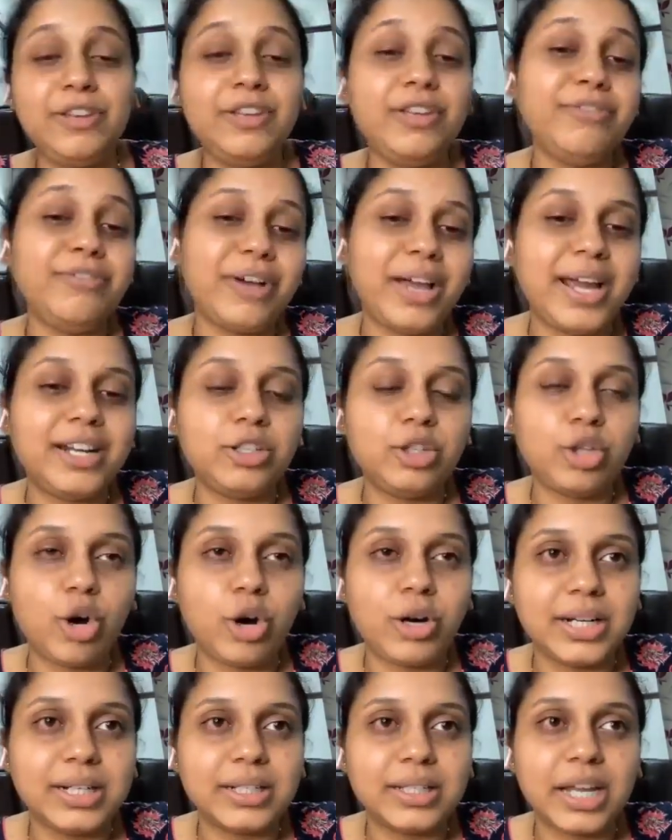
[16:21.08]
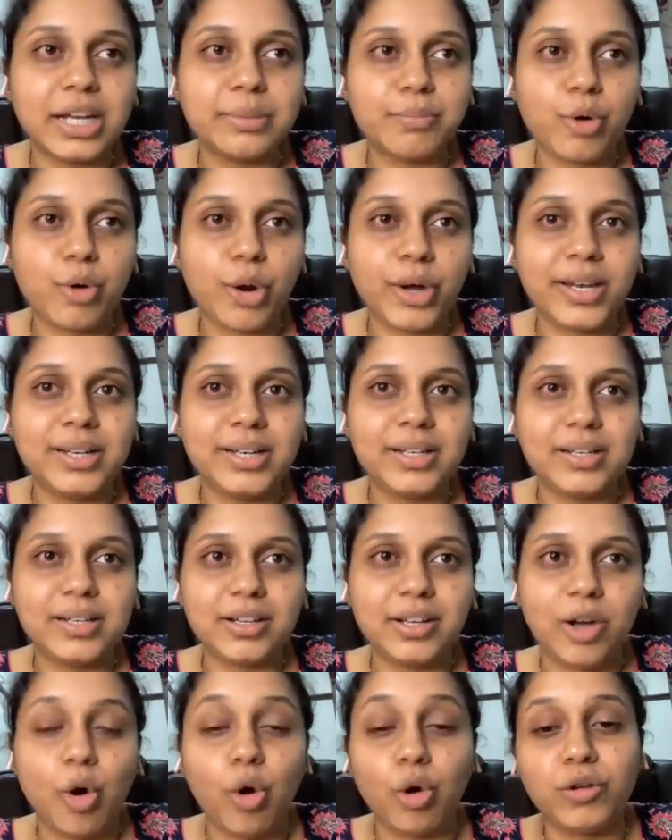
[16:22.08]
If I had thought at that point
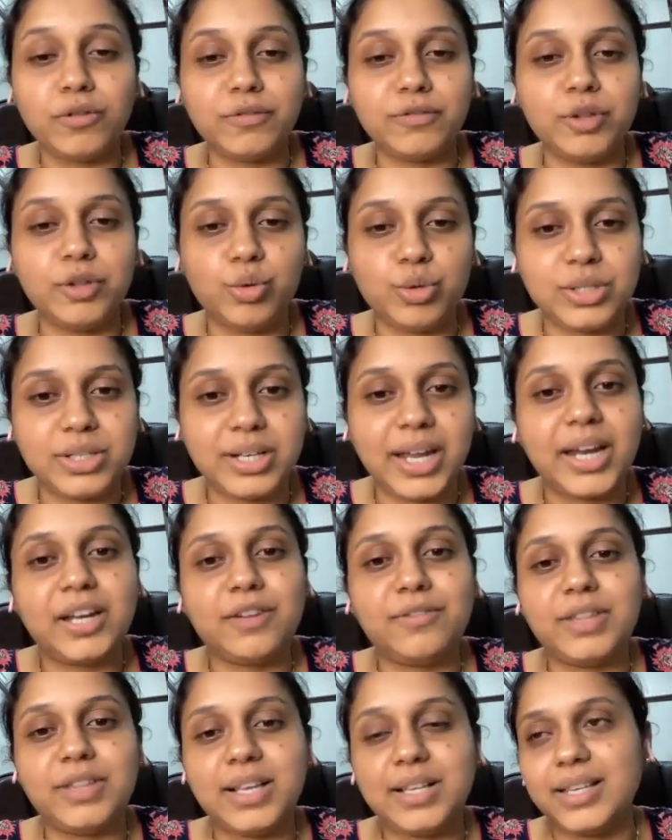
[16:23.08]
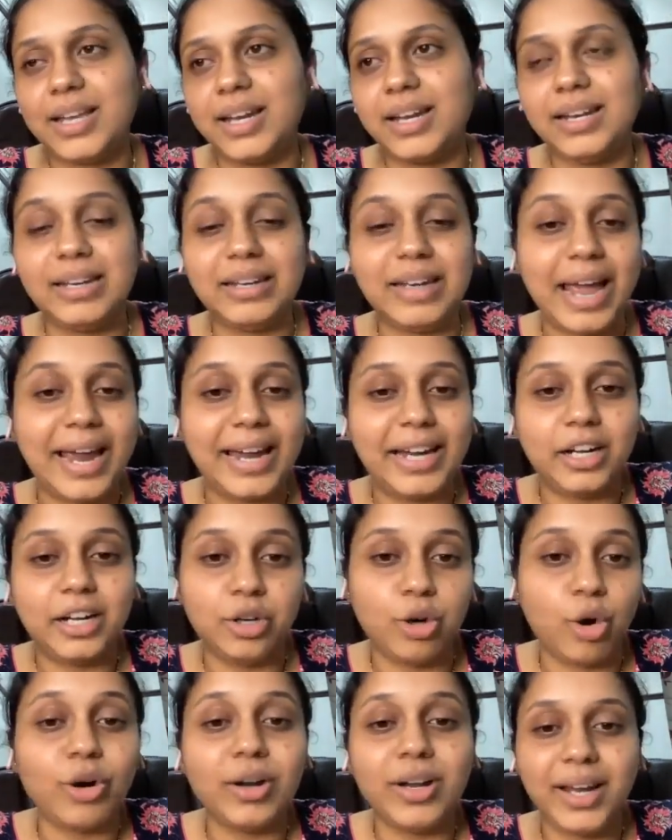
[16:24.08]
all of those negative things and
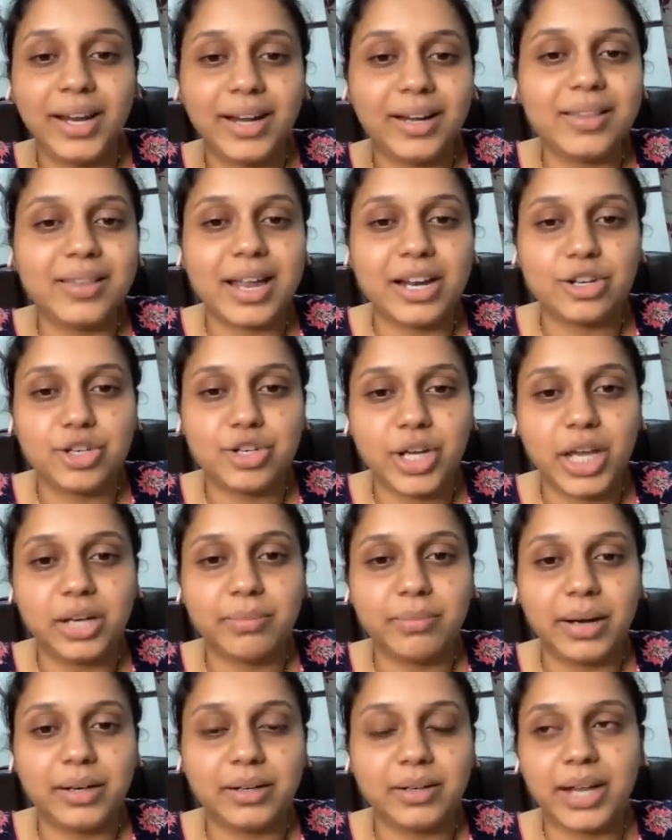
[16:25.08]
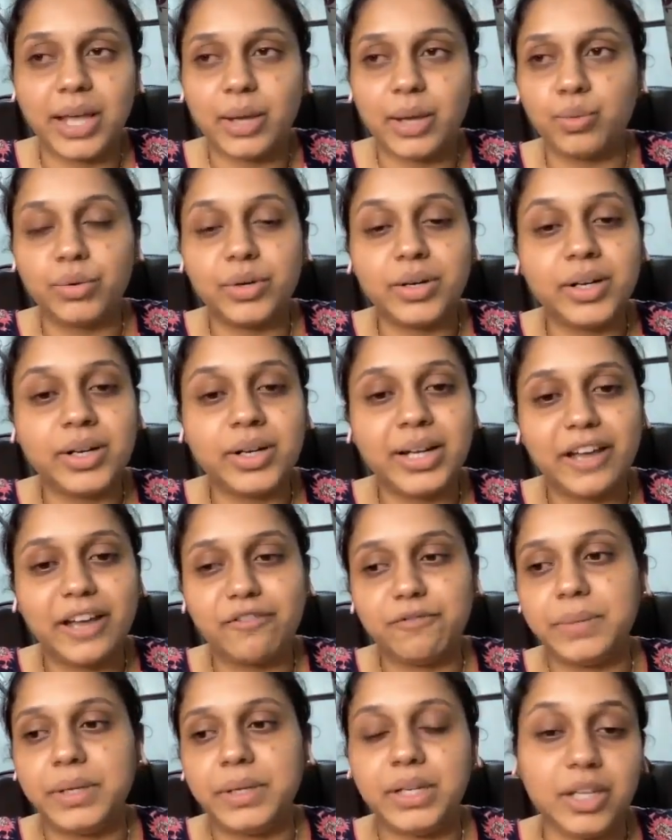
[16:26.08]
had not hit that share button, I wouldn't
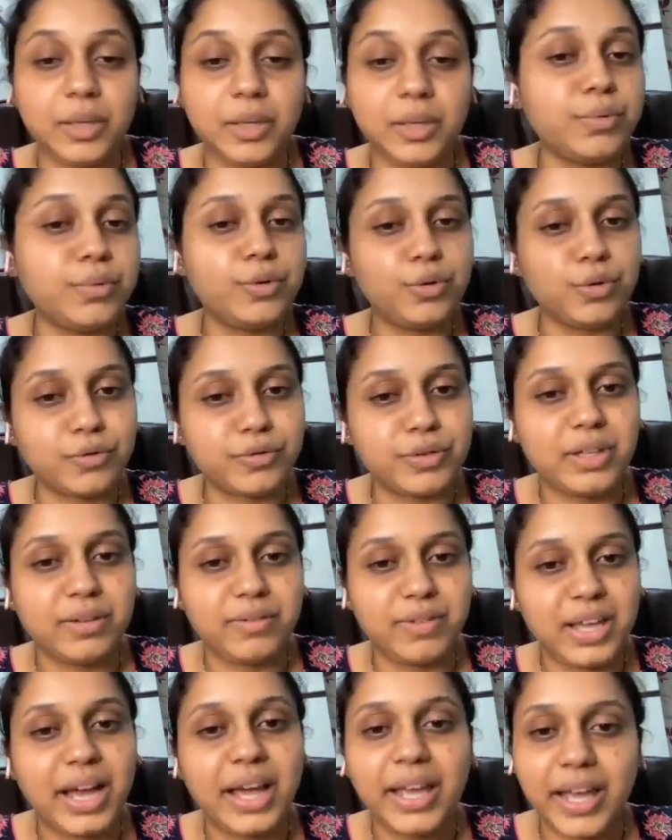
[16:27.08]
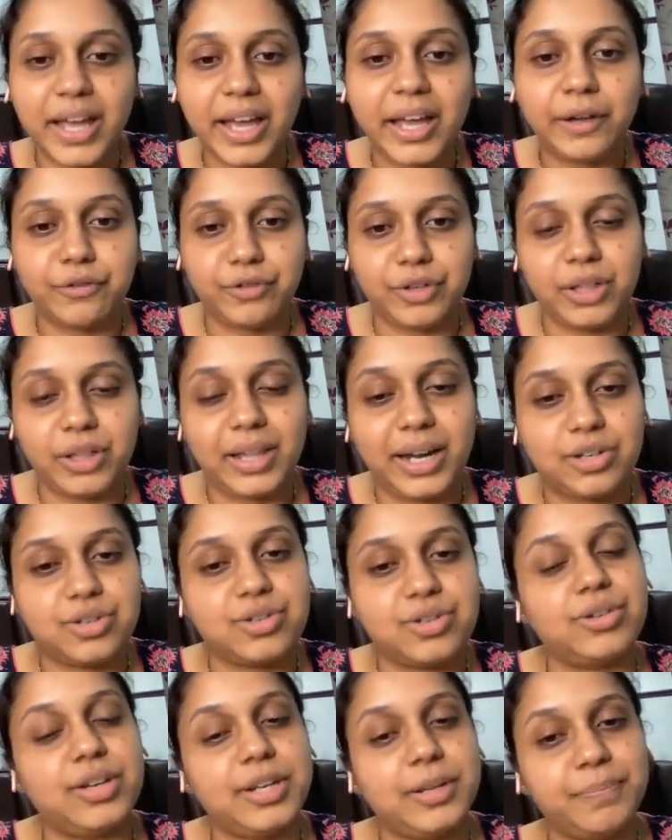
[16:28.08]
have been improved the way I have in
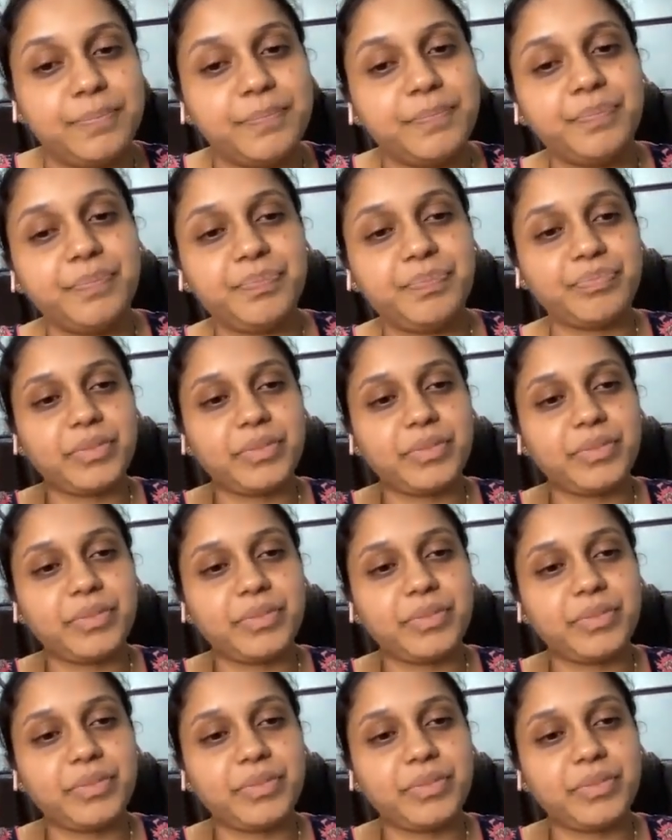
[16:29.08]
that journey.